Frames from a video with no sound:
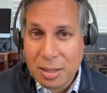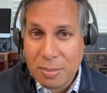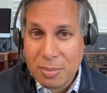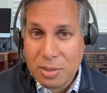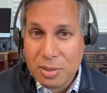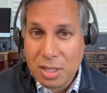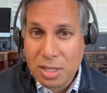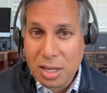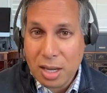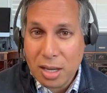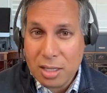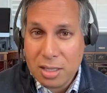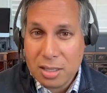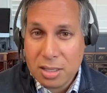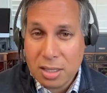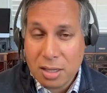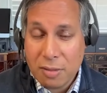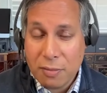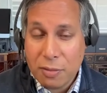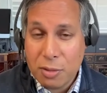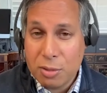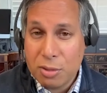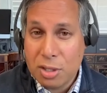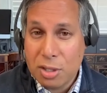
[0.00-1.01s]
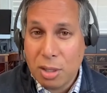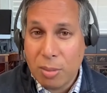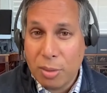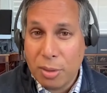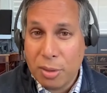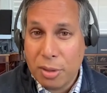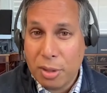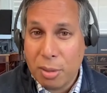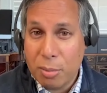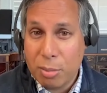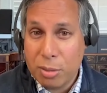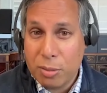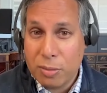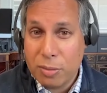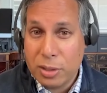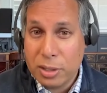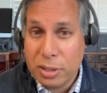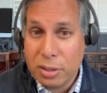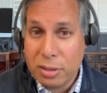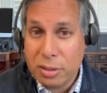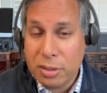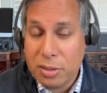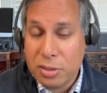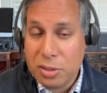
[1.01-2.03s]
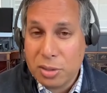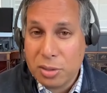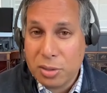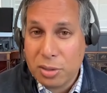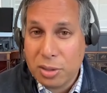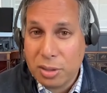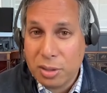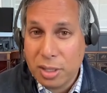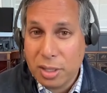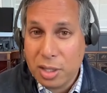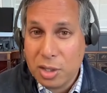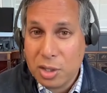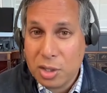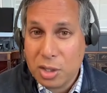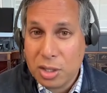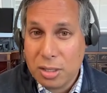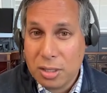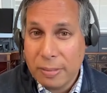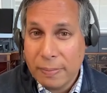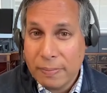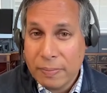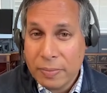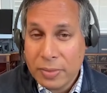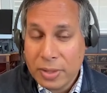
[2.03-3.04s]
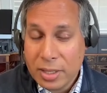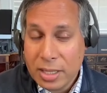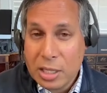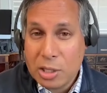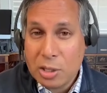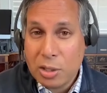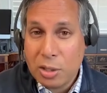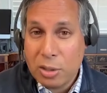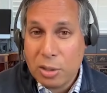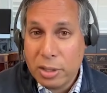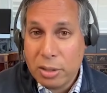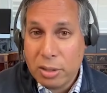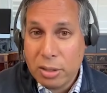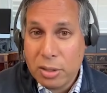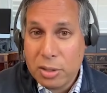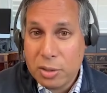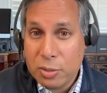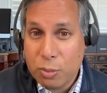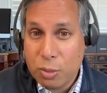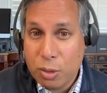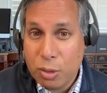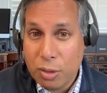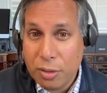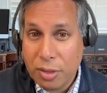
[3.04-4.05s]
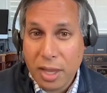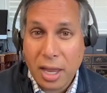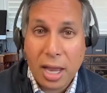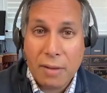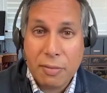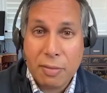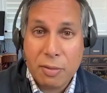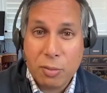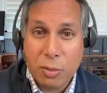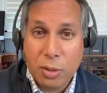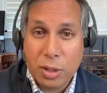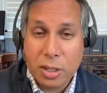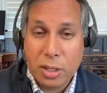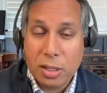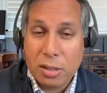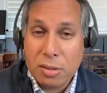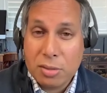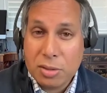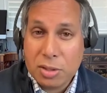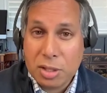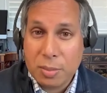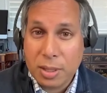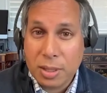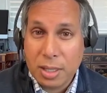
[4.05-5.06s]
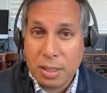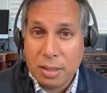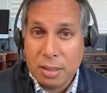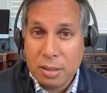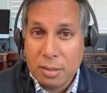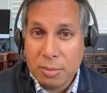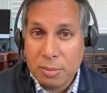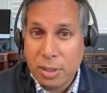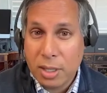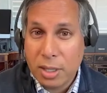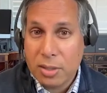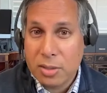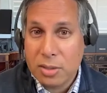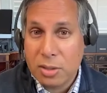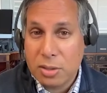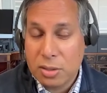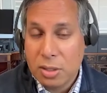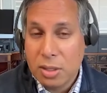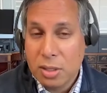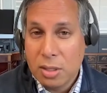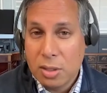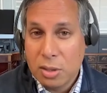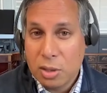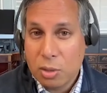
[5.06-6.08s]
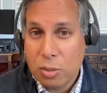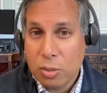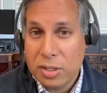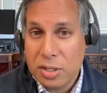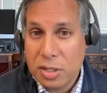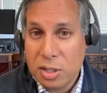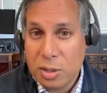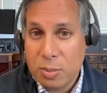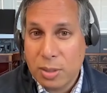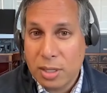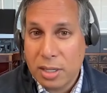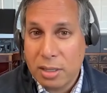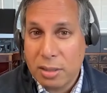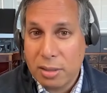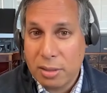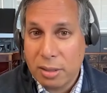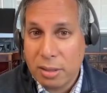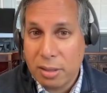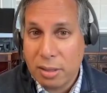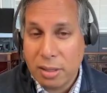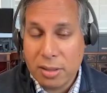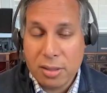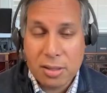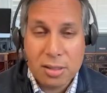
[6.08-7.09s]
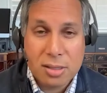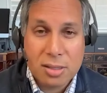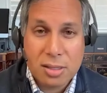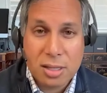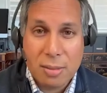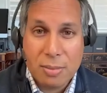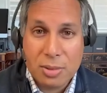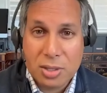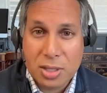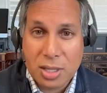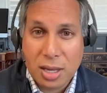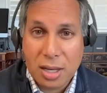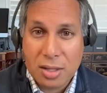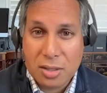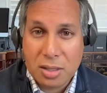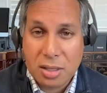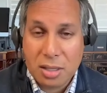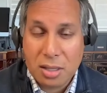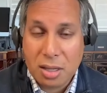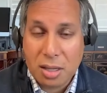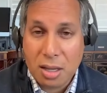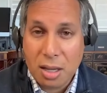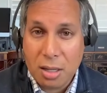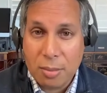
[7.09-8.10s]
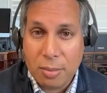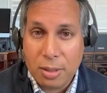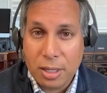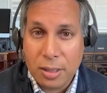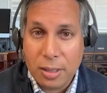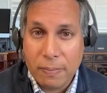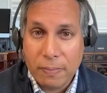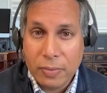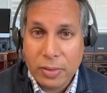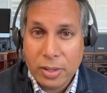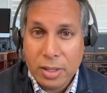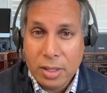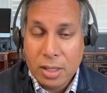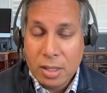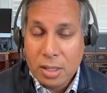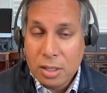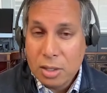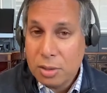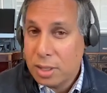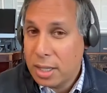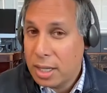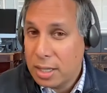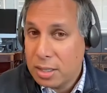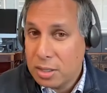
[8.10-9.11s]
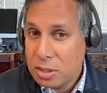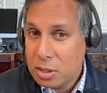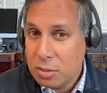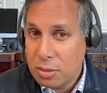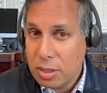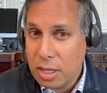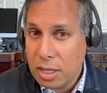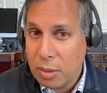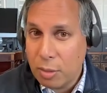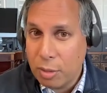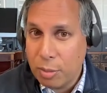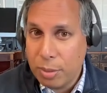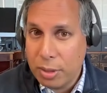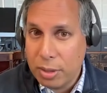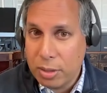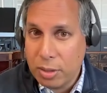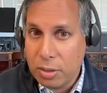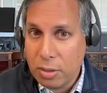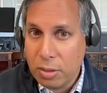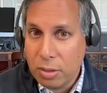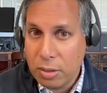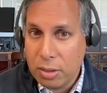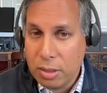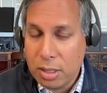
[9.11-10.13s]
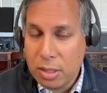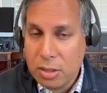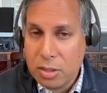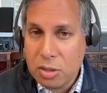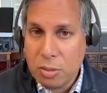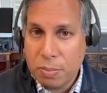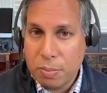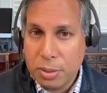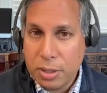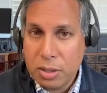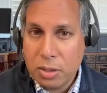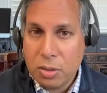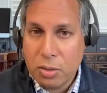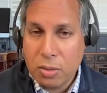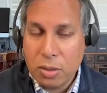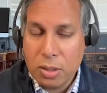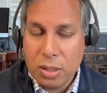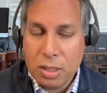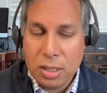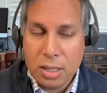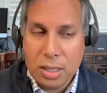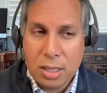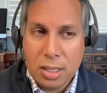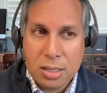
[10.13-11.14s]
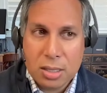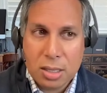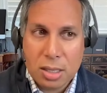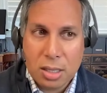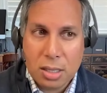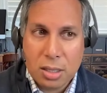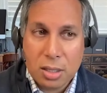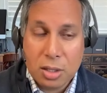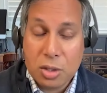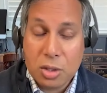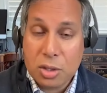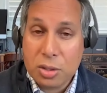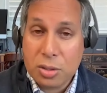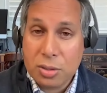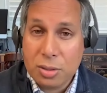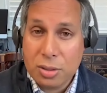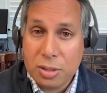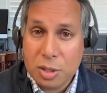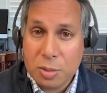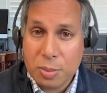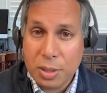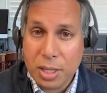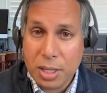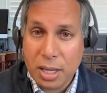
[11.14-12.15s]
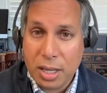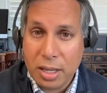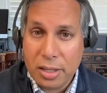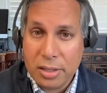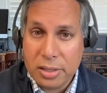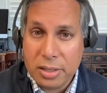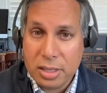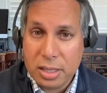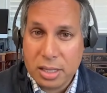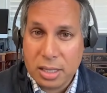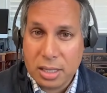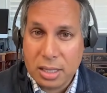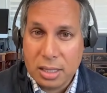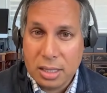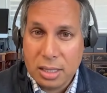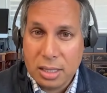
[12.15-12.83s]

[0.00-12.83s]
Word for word: size, if you double the number of lira in circulation, each lira is worth half of what it used to be because there's twice as many lira in the same size of the economy. You can't do that with Bitcoin. And so Bitcoin is an insurance policy